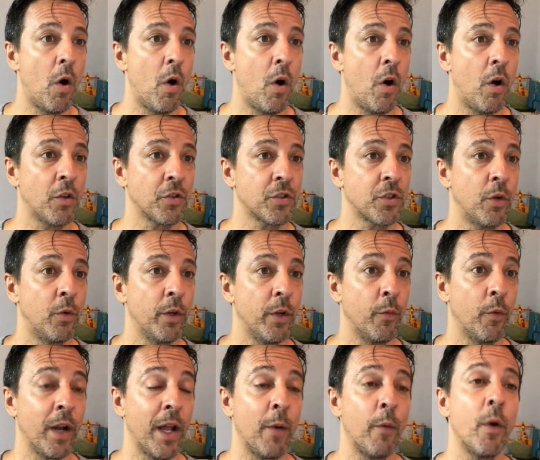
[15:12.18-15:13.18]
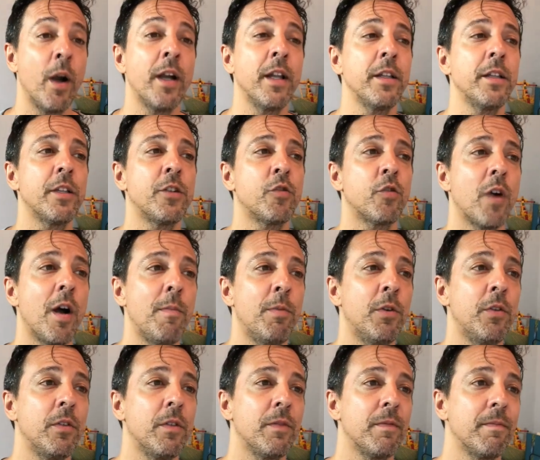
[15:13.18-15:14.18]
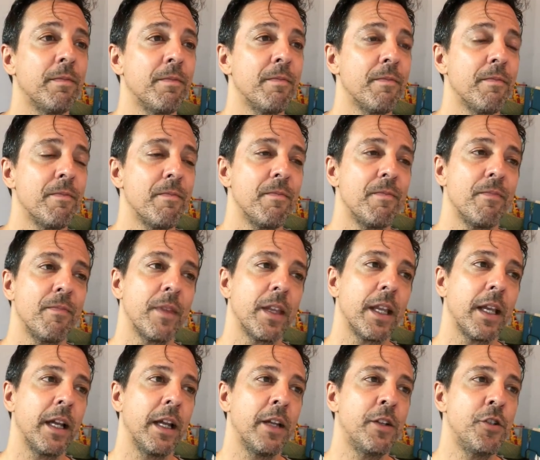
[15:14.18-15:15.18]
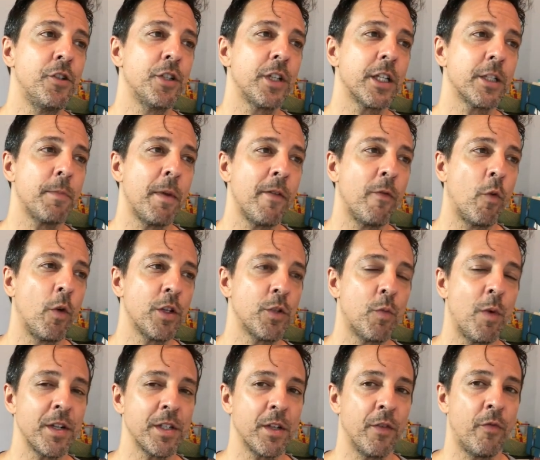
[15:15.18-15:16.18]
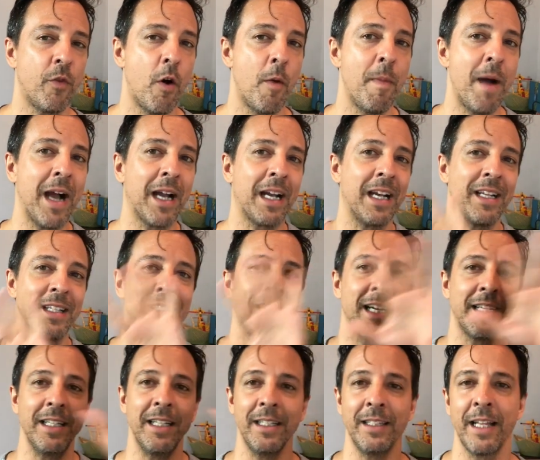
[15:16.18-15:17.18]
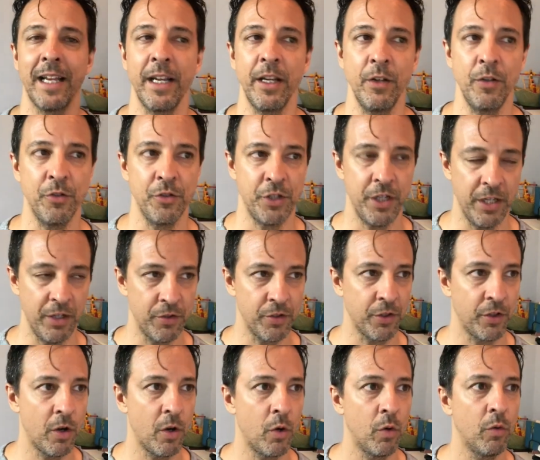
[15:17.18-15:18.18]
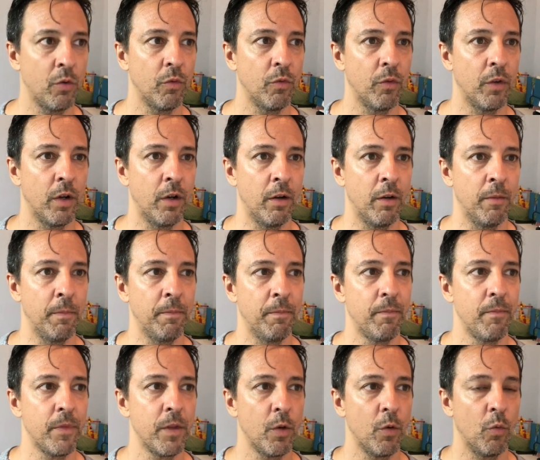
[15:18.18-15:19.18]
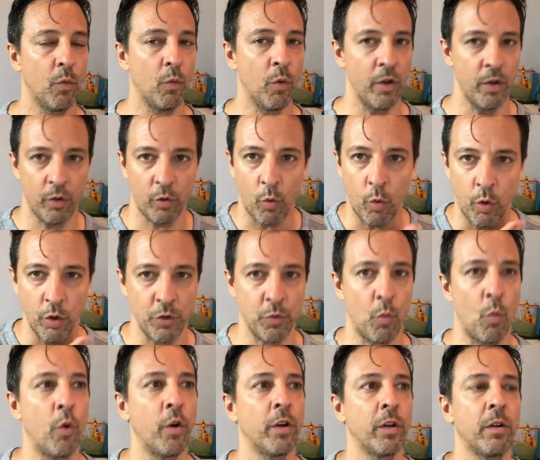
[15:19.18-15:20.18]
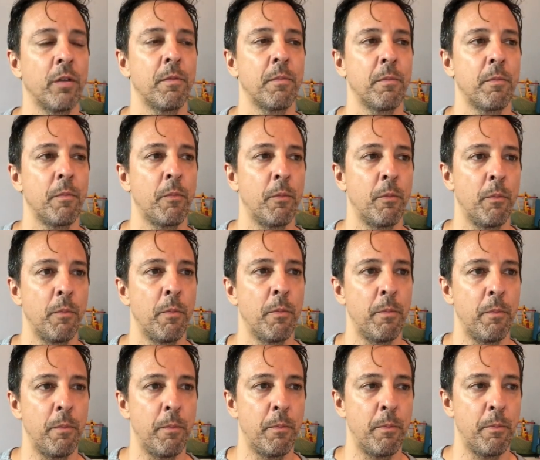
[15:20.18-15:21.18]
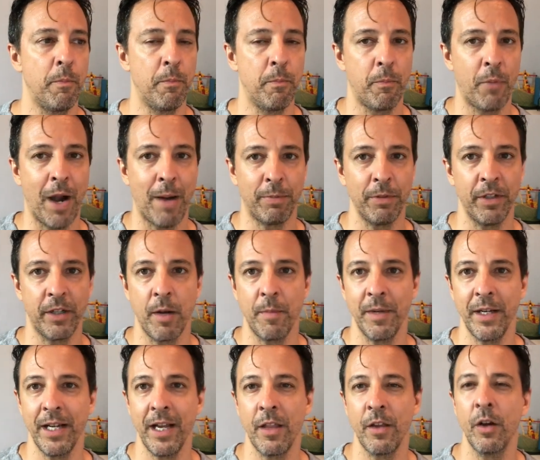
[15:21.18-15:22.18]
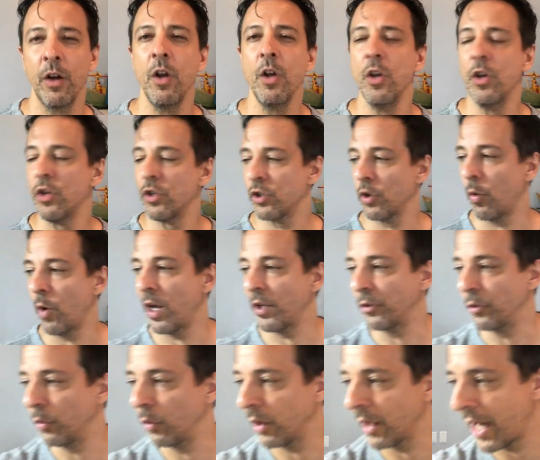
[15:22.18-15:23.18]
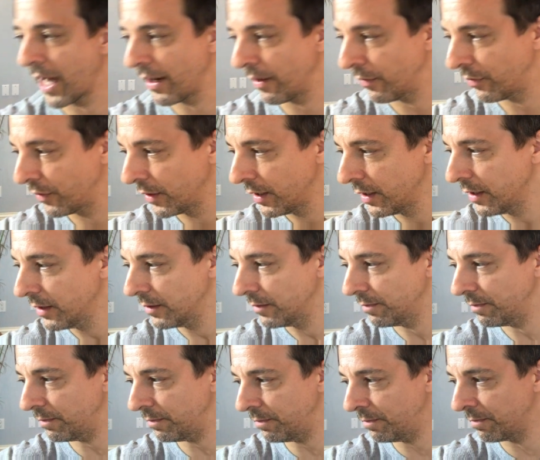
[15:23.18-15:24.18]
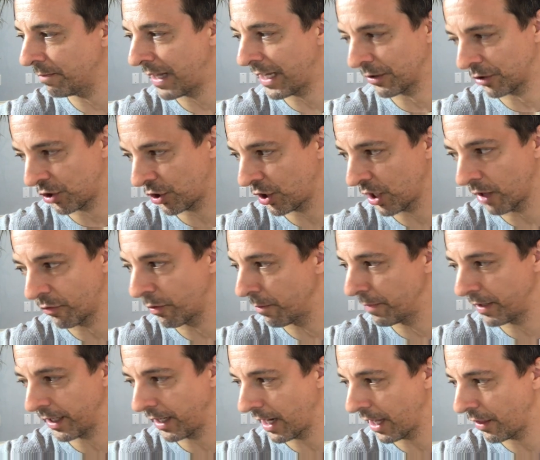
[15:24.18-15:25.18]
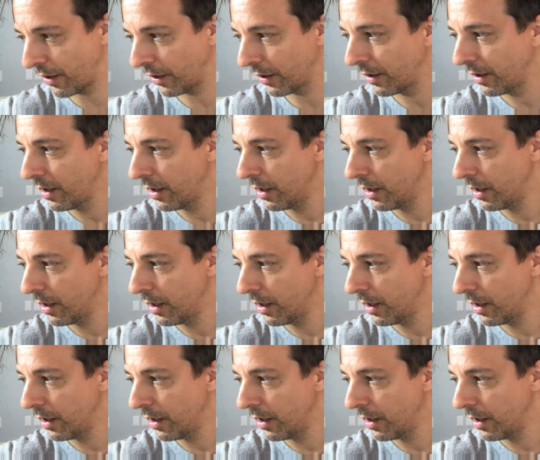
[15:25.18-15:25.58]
Also, when I run into trouble, it's usually because my voice wants to fall back on a technique that I used years ago, where the chords weren't properly coming together. So I'll do a lot of, I'll shove them together.